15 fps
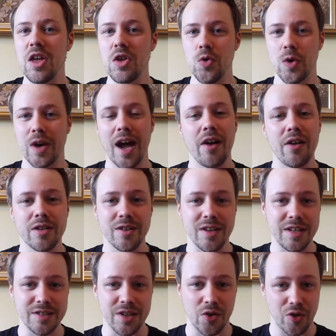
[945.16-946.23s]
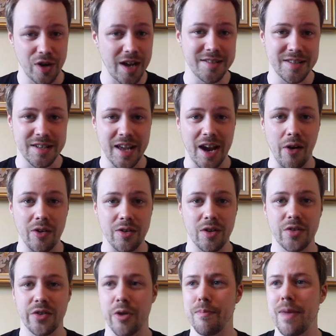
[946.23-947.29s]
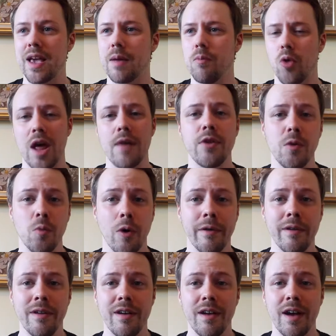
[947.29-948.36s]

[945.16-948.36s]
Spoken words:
your character is a created character, so you make him whatever you want.